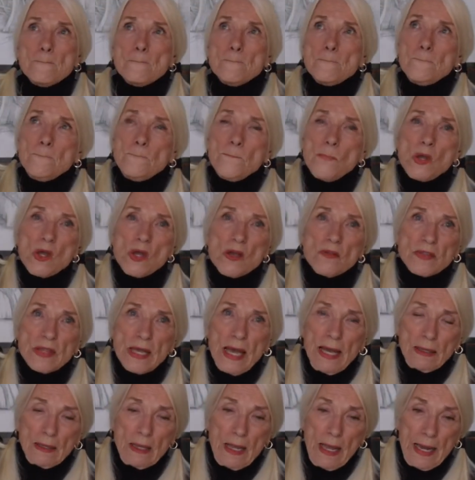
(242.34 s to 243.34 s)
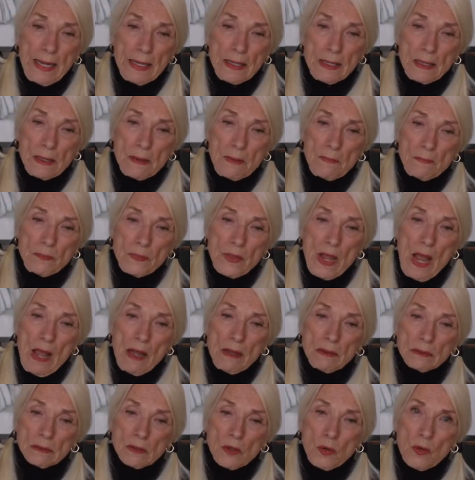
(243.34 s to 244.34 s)
Move that light.
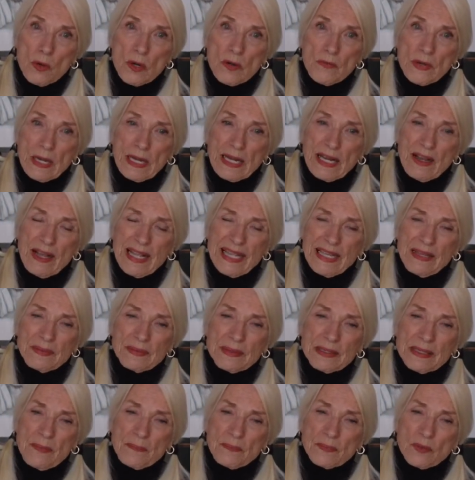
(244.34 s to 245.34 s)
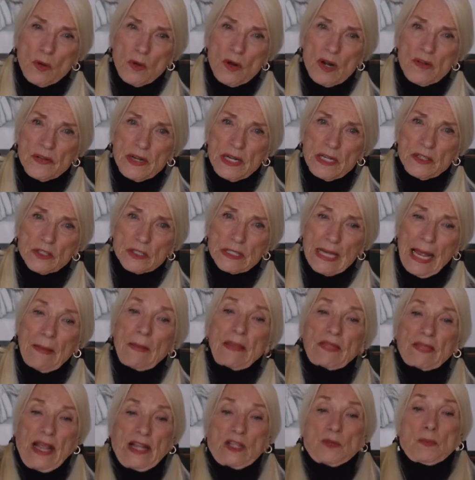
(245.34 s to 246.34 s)
No, quarter of an inch.
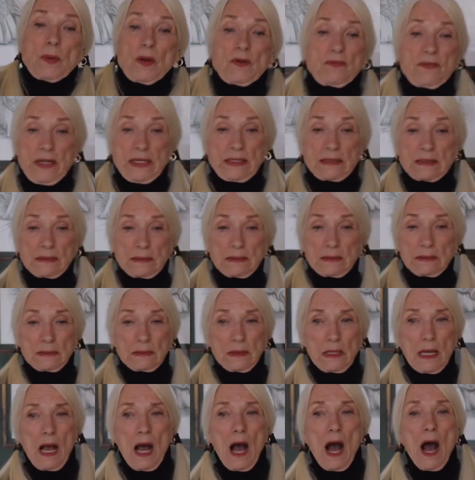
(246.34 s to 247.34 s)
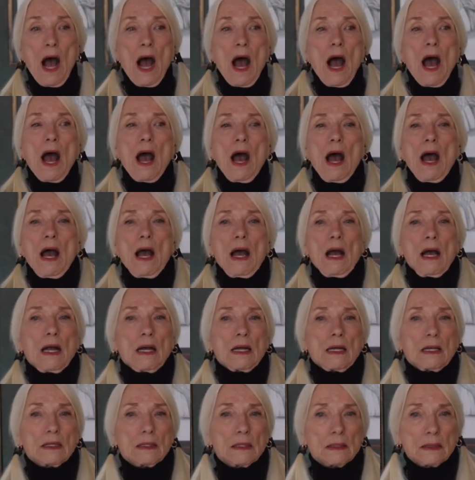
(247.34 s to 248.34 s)
That's perfect. How
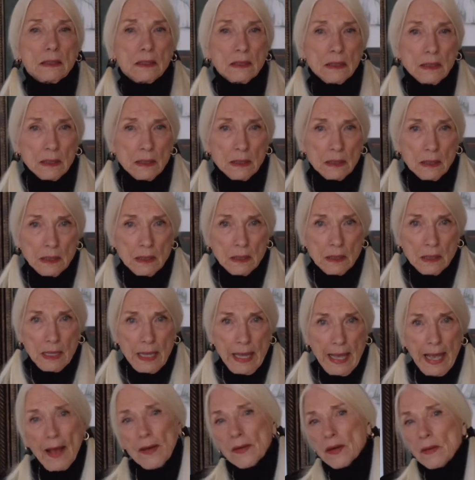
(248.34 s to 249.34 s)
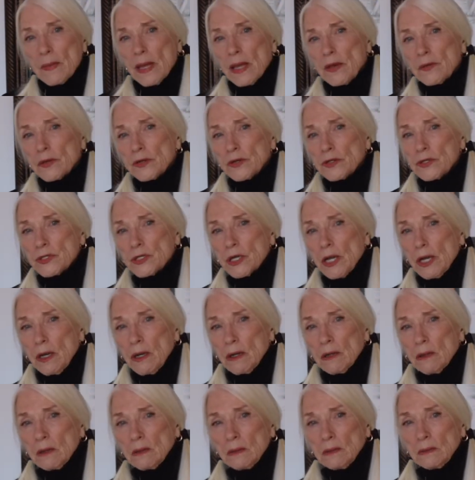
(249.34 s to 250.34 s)
to mount a
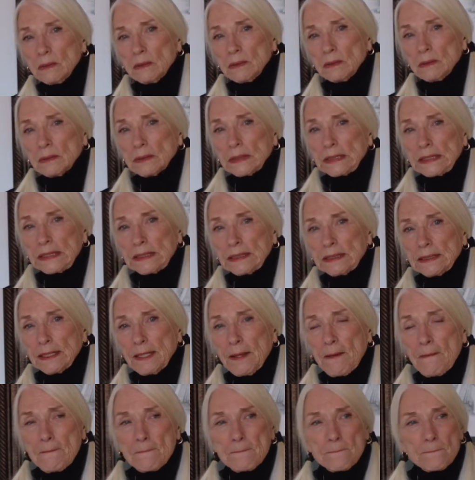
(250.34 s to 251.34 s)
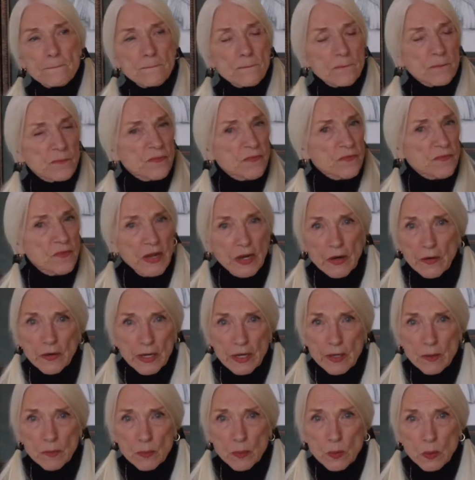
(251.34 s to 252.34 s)
show.
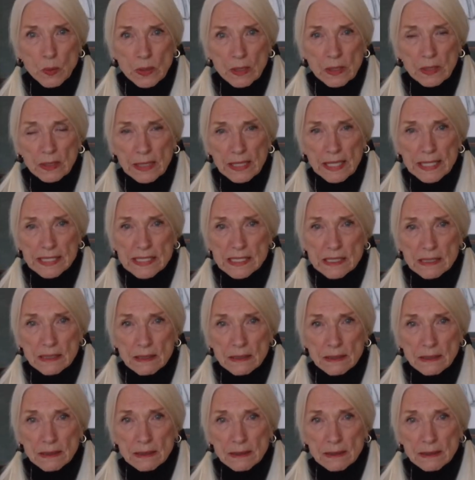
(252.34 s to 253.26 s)
Very important lesson learned.